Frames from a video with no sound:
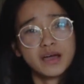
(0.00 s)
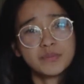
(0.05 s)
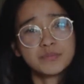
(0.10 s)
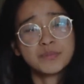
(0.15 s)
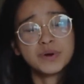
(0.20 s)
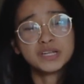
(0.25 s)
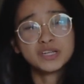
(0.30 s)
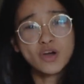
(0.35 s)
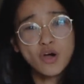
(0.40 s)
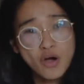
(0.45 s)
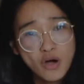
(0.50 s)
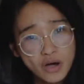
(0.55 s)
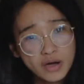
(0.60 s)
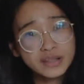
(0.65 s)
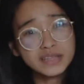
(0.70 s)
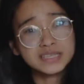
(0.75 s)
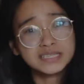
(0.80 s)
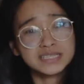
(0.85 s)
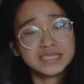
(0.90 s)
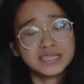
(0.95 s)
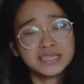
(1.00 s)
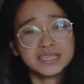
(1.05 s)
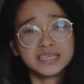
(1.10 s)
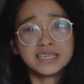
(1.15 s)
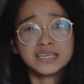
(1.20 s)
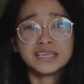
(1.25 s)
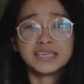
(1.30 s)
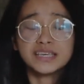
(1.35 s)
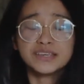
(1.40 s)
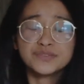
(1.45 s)
But
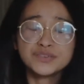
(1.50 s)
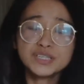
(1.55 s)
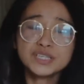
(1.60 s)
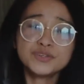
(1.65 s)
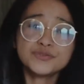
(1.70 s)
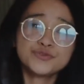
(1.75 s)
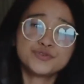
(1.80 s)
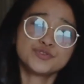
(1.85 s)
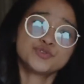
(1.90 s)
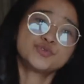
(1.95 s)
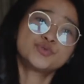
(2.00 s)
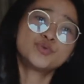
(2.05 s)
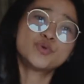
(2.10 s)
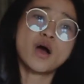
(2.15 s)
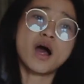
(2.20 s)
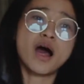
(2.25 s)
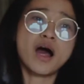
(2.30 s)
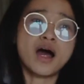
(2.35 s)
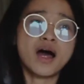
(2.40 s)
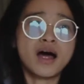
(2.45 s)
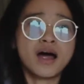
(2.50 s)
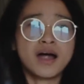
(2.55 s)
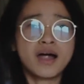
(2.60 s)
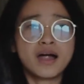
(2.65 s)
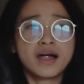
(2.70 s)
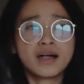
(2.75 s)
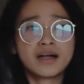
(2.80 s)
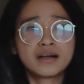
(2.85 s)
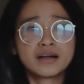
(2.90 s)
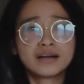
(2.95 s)
honestly, even if you
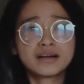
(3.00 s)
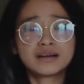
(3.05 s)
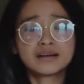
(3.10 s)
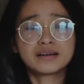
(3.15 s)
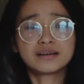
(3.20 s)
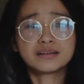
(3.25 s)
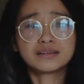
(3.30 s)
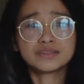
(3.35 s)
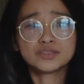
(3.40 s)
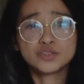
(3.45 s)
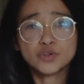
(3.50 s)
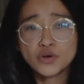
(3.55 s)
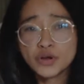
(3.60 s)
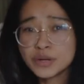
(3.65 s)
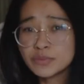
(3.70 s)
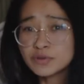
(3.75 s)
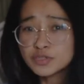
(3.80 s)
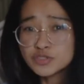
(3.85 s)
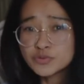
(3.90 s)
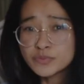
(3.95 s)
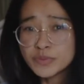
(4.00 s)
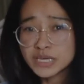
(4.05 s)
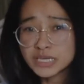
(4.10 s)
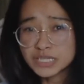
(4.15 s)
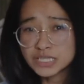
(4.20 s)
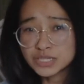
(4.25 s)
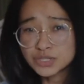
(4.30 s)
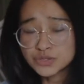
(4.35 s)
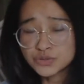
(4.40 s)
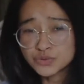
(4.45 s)
are not able to make
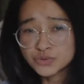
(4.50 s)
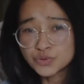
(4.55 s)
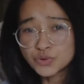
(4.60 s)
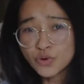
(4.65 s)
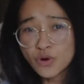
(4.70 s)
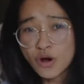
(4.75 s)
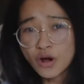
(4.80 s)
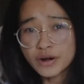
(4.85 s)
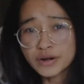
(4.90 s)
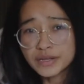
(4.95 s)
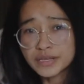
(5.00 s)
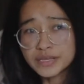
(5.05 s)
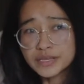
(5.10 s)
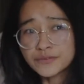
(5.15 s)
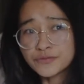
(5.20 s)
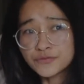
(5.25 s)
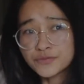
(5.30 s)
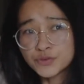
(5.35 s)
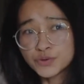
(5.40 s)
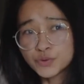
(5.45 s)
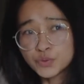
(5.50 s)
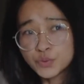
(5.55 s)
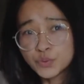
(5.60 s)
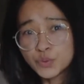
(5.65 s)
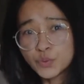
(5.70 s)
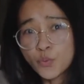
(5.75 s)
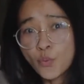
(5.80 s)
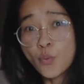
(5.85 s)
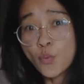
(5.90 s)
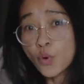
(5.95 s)
it through, or if you
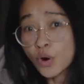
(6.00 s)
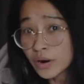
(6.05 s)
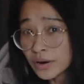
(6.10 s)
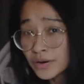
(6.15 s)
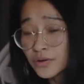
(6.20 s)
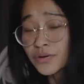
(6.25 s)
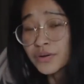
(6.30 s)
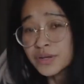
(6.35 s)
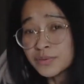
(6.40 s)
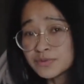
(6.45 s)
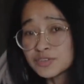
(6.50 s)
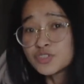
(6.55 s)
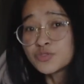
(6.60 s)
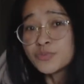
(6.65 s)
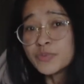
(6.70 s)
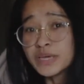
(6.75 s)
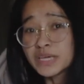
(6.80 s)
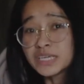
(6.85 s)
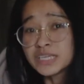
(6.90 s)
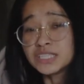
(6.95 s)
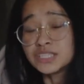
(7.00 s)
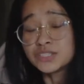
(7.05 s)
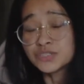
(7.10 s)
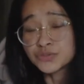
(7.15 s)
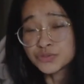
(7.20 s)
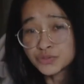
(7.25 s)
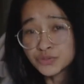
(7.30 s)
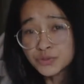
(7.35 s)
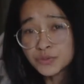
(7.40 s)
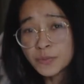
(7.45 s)
were not able to make it
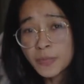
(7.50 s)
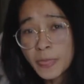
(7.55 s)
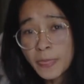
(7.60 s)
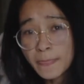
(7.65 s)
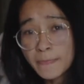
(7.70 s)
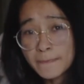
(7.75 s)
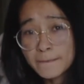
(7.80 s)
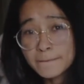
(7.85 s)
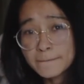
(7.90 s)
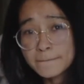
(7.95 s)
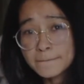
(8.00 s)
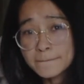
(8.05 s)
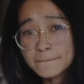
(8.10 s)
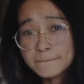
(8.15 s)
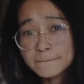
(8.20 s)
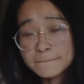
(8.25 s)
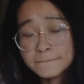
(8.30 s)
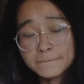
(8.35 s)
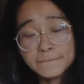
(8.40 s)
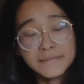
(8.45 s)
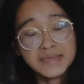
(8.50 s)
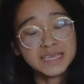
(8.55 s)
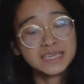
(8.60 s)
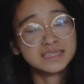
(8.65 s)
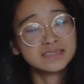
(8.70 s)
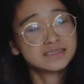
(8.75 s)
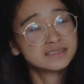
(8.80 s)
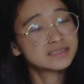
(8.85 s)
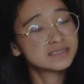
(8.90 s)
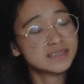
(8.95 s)
through,
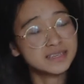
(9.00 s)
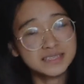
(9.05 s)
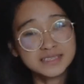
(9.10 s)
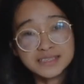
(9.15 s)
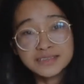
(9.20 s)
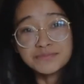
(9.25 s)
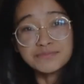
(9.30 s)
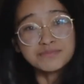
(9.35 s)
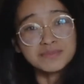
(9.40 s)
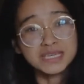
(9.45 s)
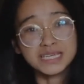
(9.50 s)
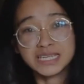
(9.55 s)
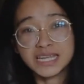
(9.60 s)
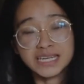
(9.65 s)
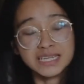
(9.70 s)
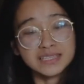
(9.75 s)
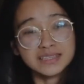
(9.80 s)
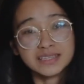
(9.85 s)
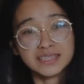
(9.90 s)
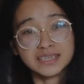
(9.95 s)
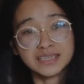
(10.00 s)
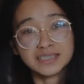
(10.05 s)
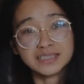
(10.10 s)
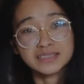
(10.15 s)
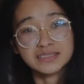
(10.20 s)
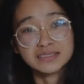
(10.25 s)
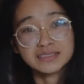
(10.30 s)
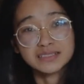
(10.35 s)
it doesn't mean anything.